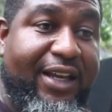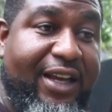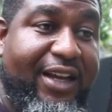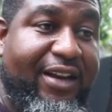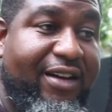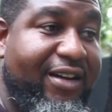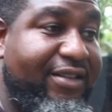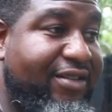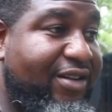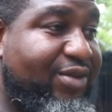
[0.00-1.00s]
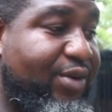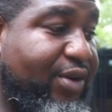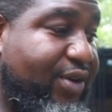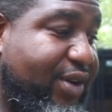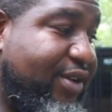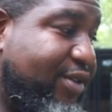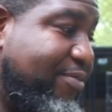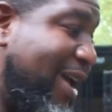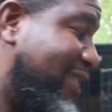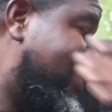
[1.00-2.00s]
and uh, he's also a, a,
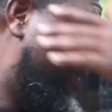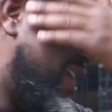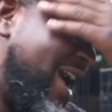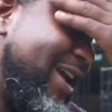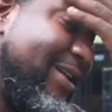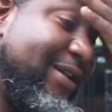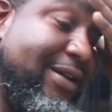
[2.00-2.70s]
master Thai